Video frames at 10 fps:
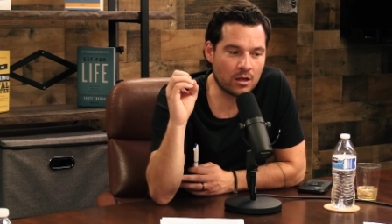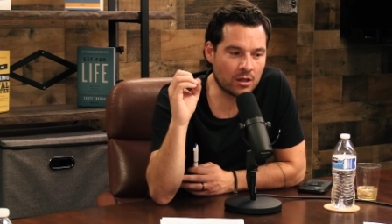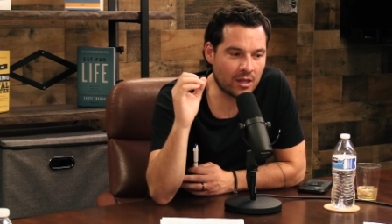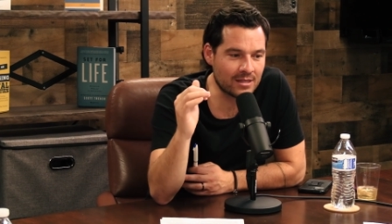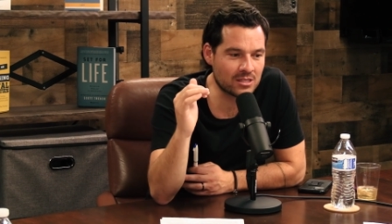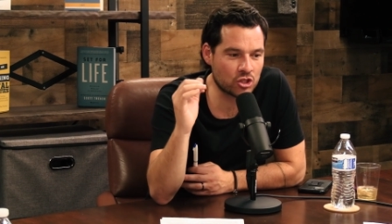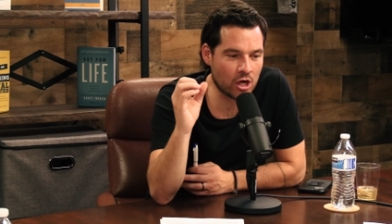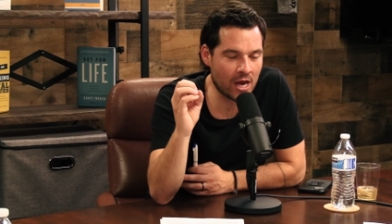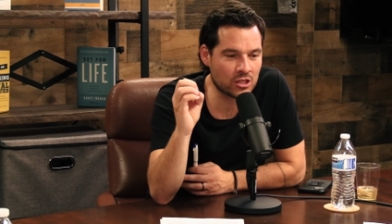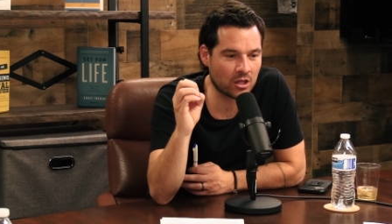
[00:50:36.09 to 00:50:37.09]
Let's
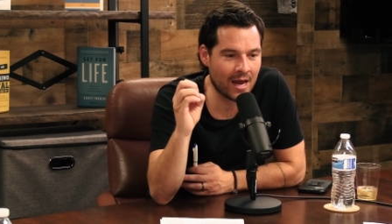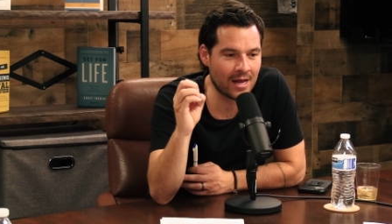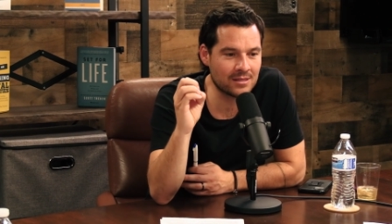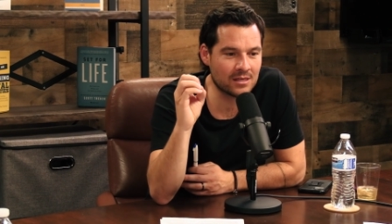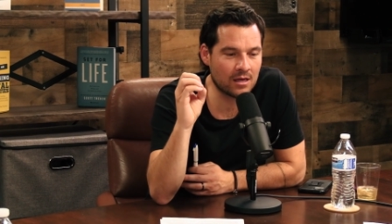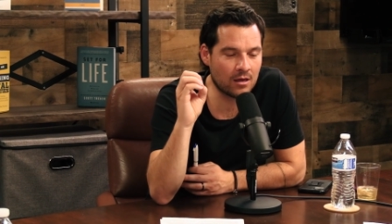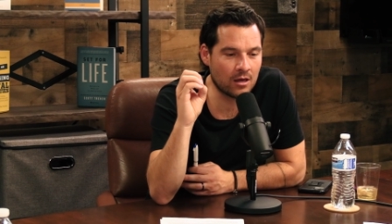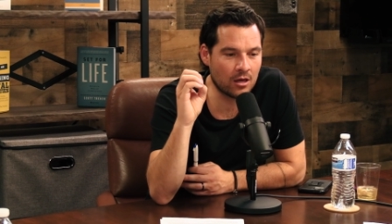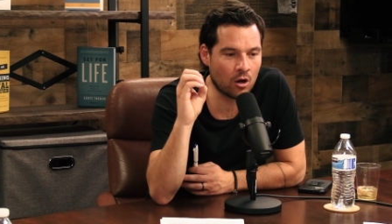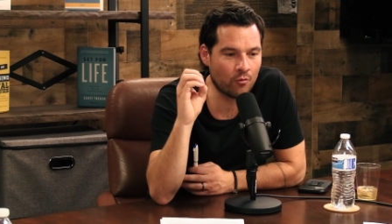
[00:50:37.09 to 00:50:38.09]
change lanes.
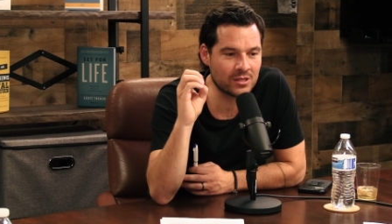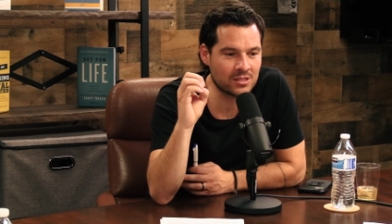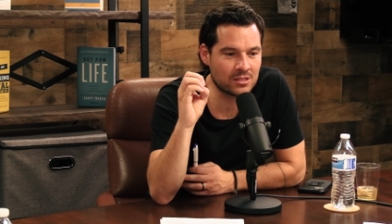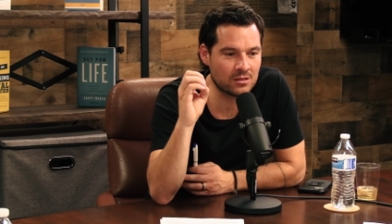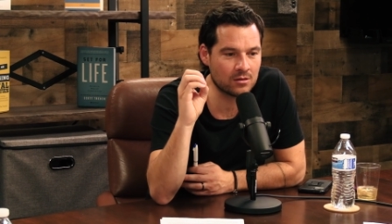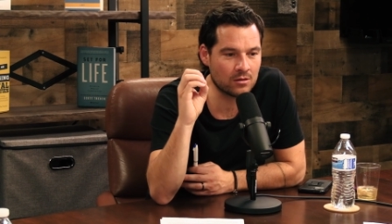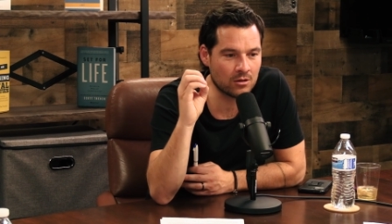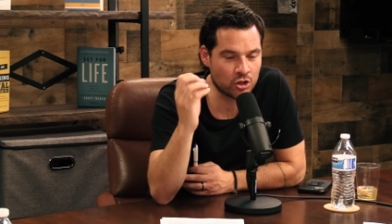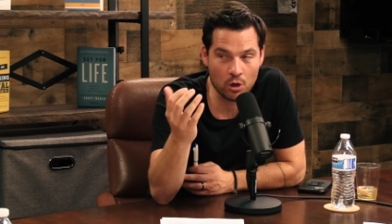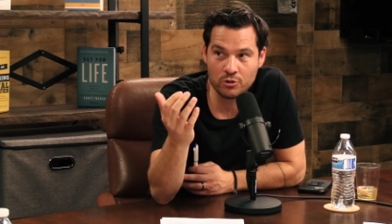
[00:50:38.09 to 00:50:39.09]
You know, this
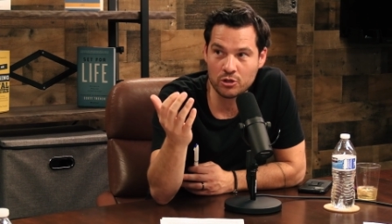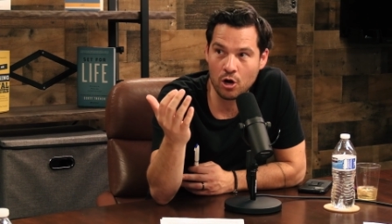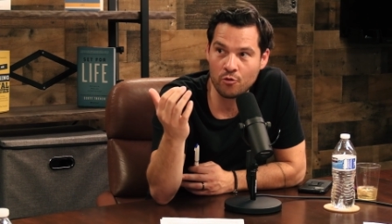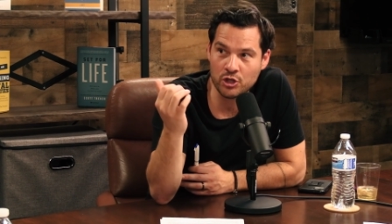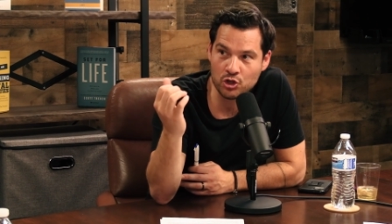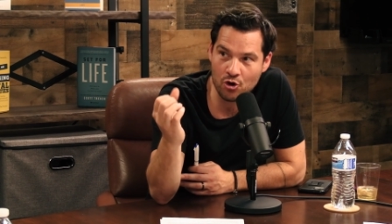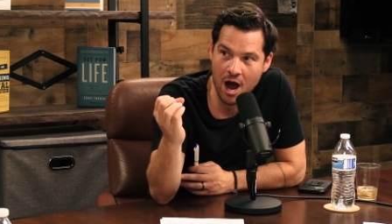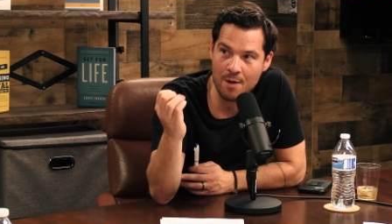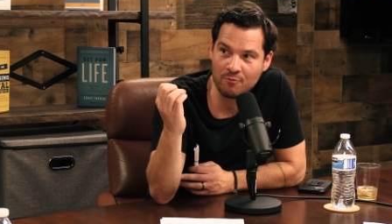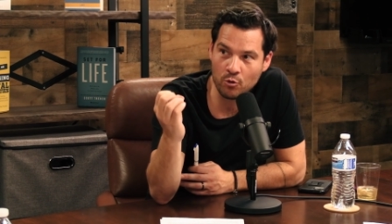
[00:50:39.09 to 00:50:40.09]
the show is called The
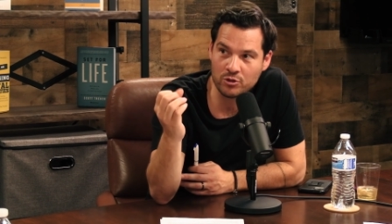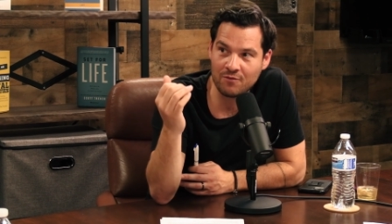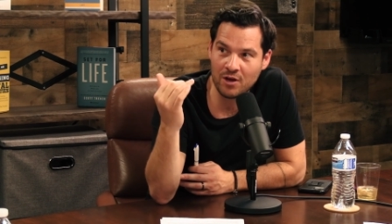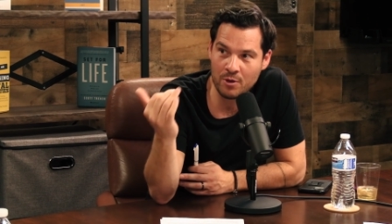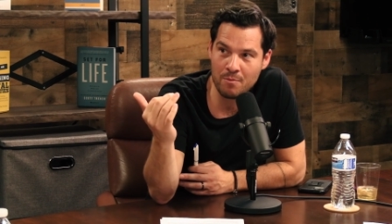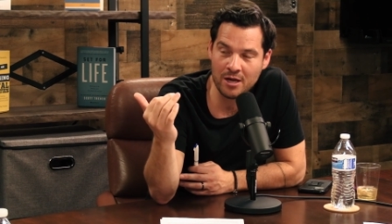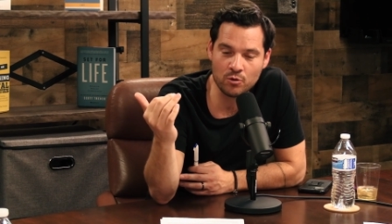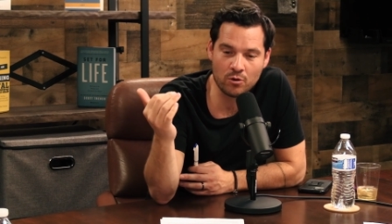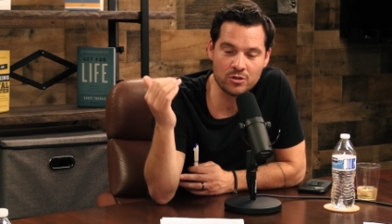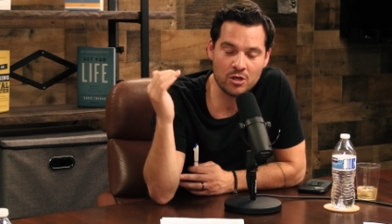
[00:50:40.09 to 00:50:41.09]
Tribe of Multifamily
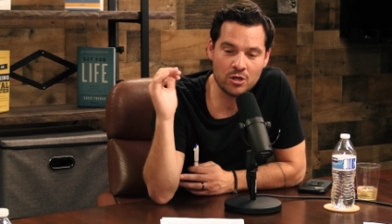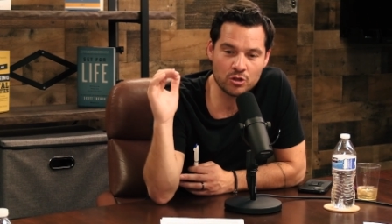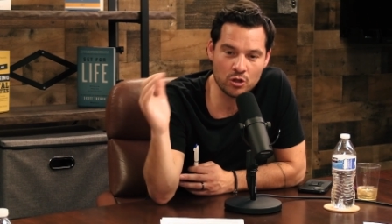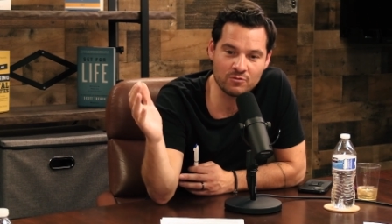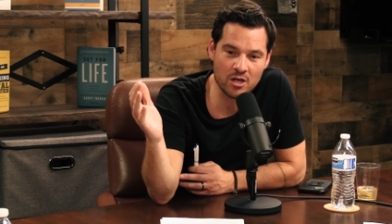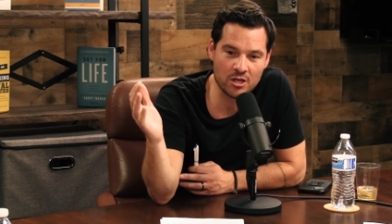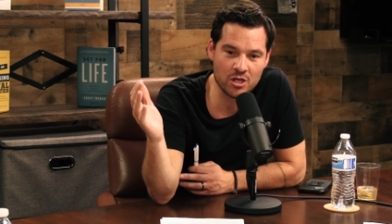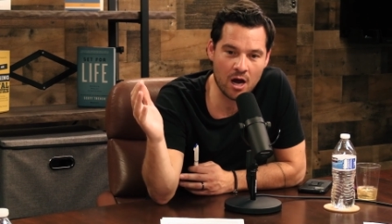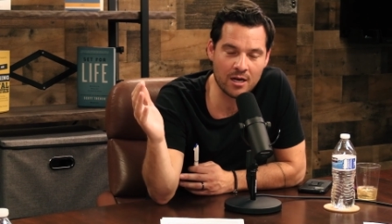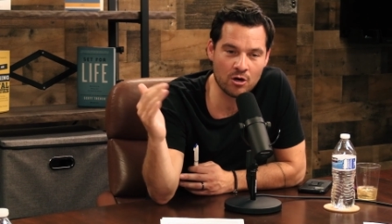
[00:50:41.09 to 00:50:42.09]
Mentors. So you've
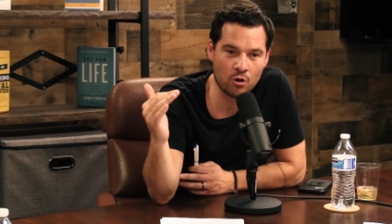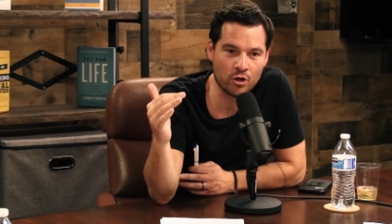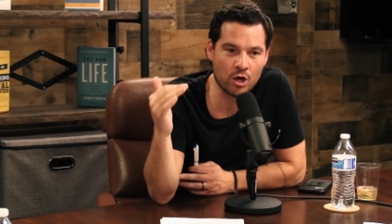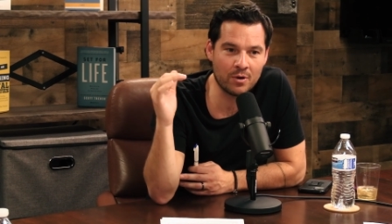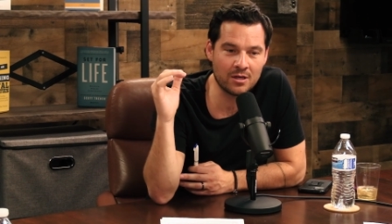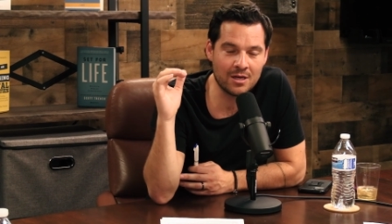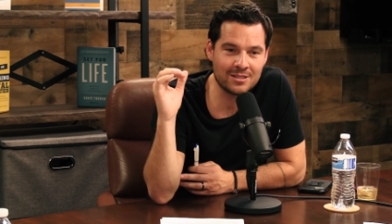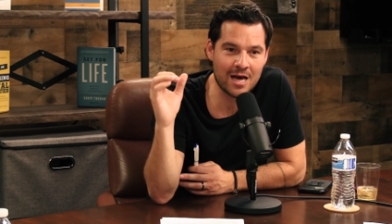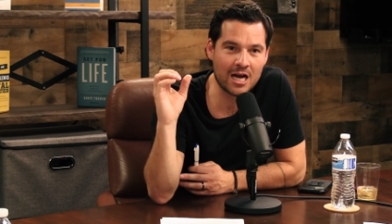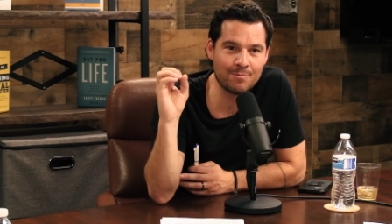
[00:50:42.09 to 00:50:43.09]
touched on it earlier, but
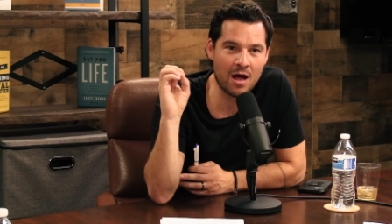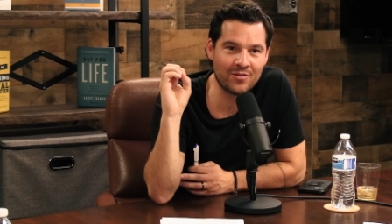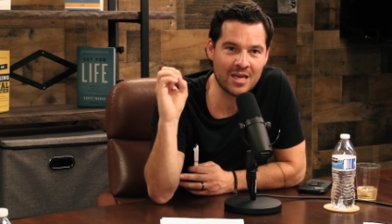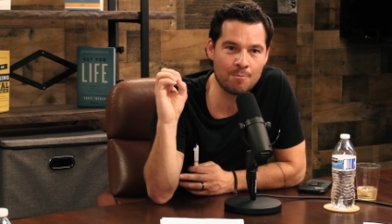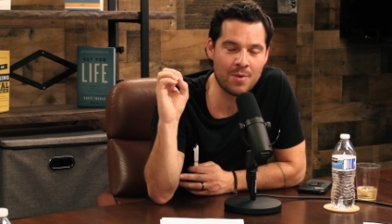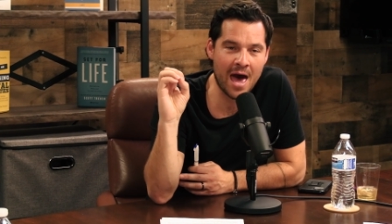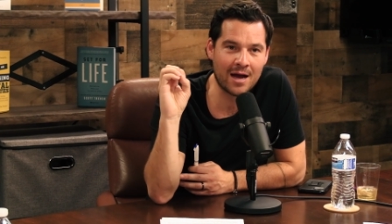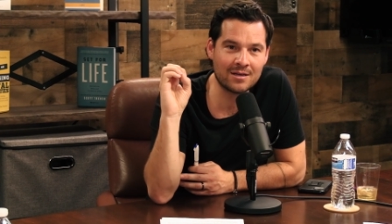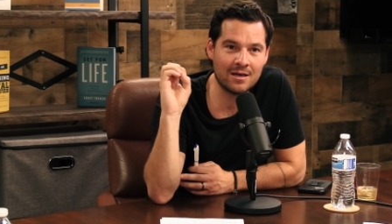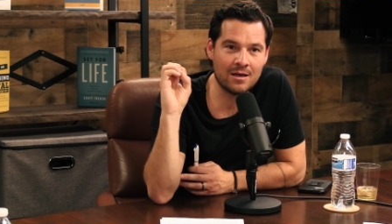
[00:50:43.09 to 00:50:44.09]
talk about the
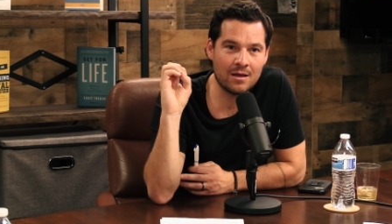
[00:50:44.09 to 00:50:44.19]
impact